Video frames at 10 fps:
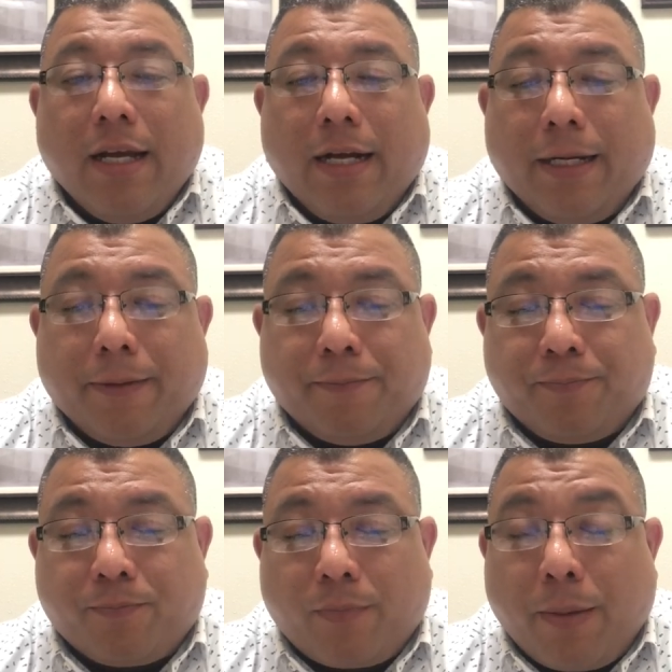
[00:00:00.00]

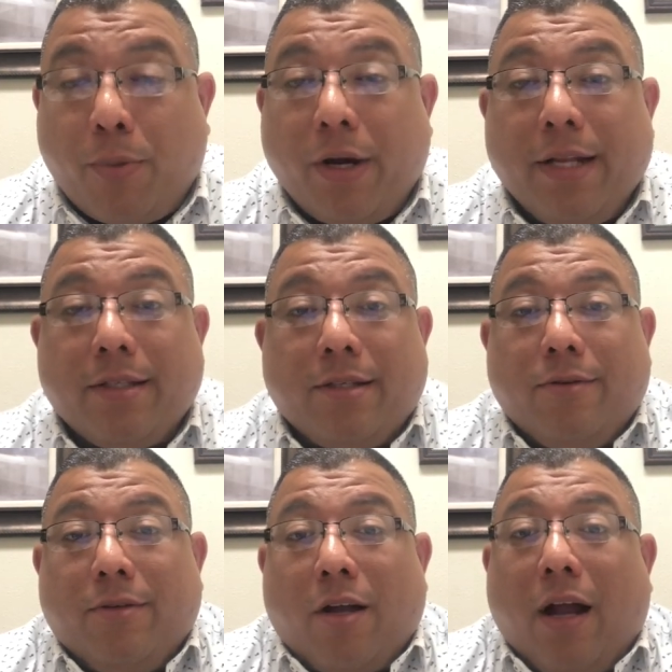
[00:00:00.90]
Put it
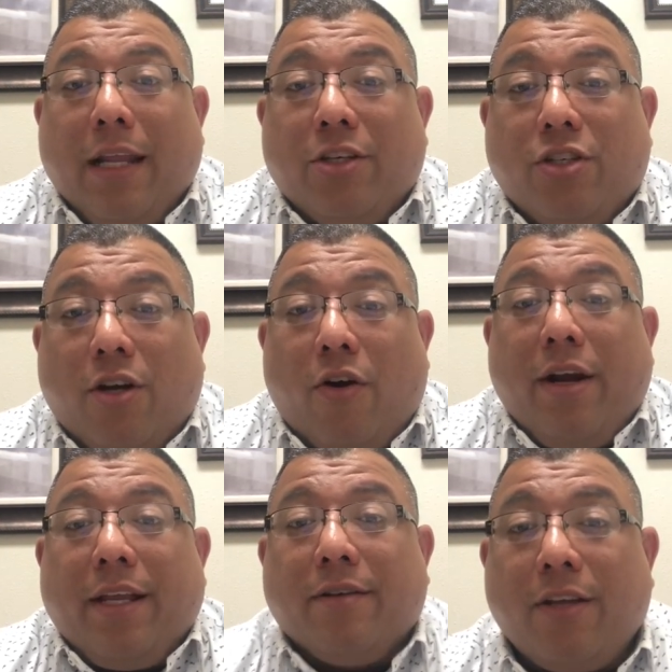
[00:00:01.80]
into knowledge,
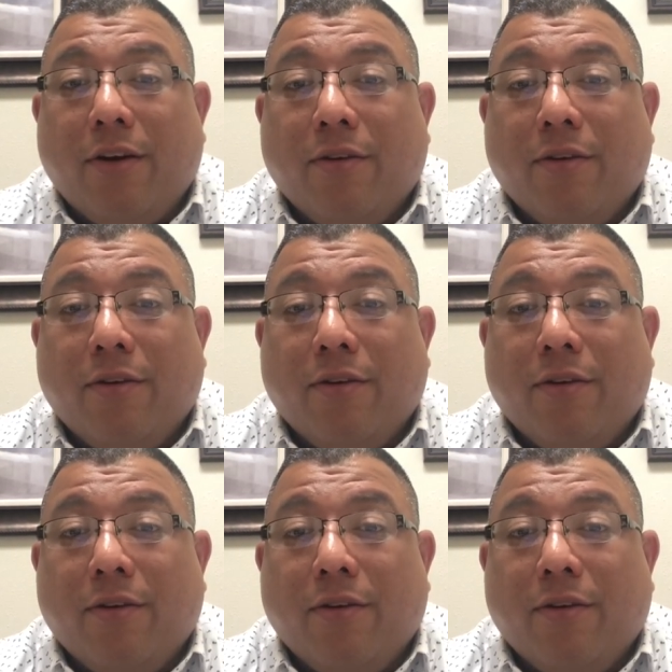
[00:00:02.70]
learning,